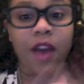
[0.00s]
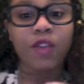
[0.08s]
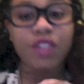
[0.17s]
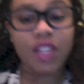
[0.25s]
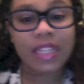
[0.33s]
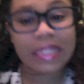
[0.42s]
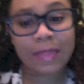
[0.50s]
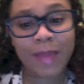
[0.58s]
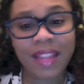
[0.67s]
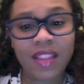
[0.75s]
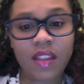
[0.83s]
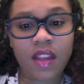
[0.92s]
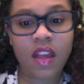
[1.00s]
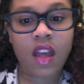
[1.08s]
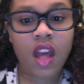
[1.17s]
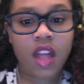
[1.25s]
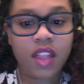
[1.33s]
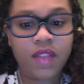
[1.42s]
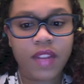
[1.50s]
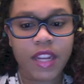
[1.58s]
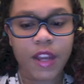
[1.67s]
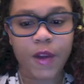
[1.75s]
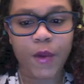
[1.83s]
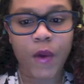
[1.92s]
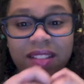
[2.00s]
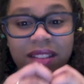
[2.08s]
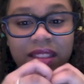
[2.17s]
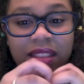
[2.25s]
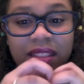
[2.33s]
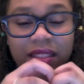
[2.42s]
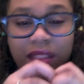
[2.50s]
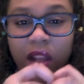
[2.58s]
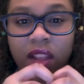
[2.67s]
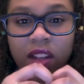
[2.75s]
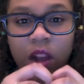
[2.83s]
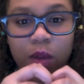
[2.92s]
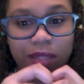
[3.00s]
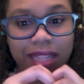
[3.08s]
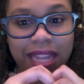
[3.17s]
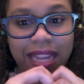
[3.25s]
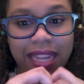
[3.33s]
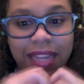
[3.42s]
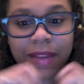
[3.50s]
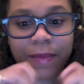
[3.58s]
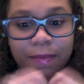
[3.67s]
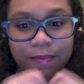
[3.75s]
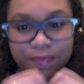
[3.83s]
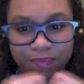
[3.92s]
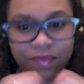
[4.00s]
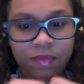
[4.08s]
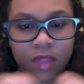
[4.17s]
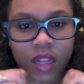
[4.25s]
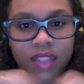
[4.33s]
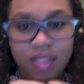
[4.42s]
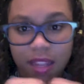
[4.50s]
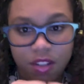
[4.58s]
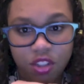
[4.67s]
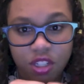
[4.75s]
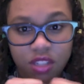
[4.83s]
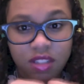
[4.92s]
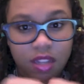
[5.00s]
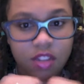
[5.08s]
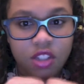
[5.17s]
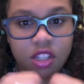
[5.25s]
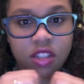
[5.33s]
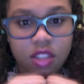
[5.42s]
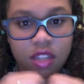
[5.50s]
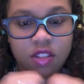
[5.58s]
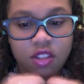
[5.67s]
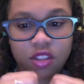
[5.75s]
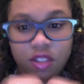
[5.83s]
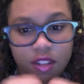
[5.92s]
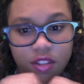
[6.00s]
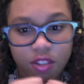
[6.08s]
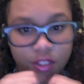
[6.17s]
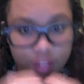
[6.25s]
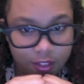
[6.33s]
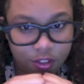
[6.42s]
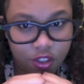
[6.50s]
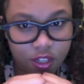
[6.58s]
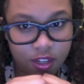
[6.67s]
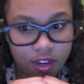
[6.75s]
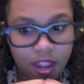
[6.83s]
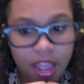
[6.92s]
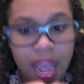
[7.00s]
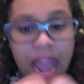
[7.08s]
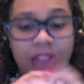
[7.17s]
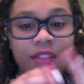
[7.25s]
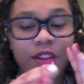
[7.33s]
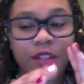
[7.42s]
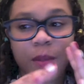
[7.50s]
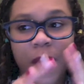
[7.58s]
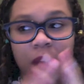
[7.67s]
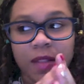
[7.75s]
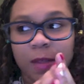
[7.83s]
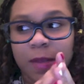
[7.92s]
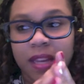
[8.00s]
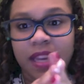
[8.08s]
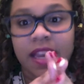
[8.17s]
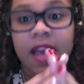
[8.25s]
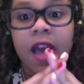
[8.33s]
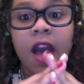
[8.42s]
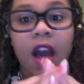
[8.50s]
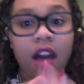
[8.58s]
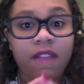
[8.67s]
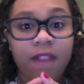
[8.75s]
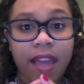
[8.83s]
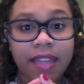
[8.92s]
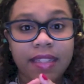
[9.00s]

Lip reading: To explain the video, Nolly was like, tension, tension, tension, tension, tension, and there's about to be a fight.